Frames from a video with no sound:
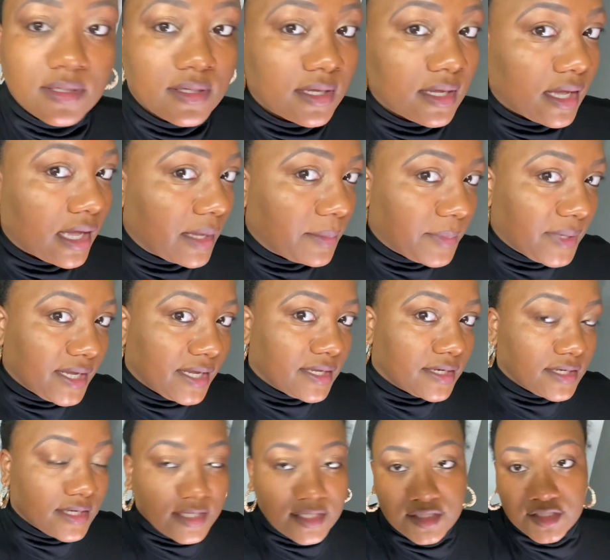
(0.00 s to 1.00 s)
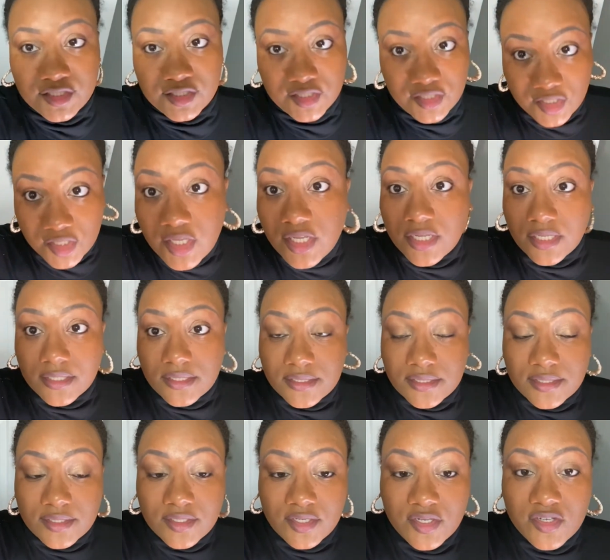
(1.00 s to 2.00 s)
I mean, it's good
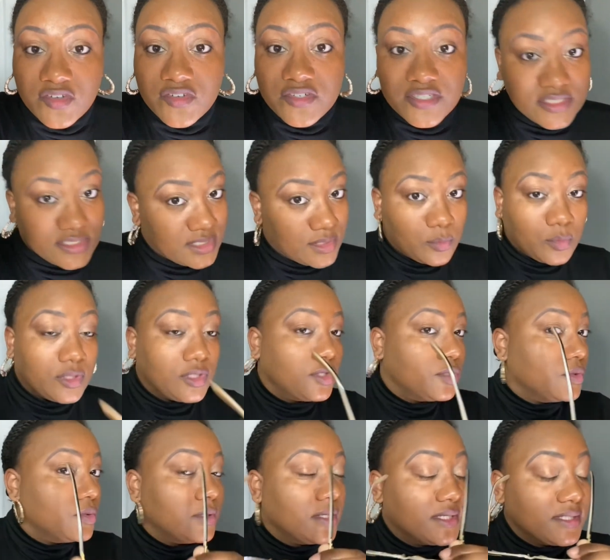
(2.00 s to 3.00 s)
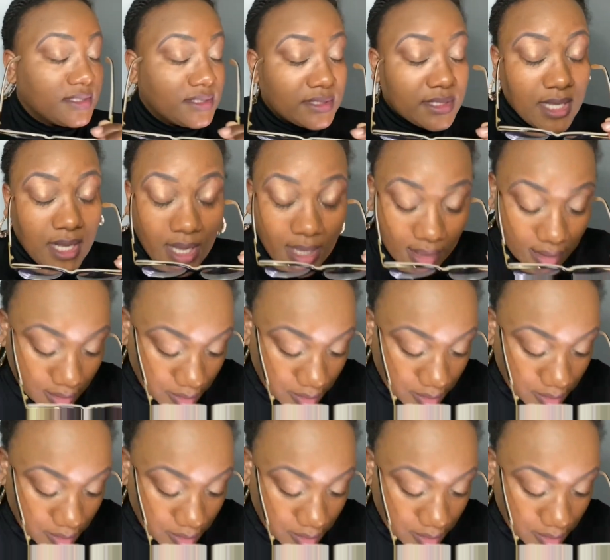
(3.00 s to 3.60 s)
for someone who is not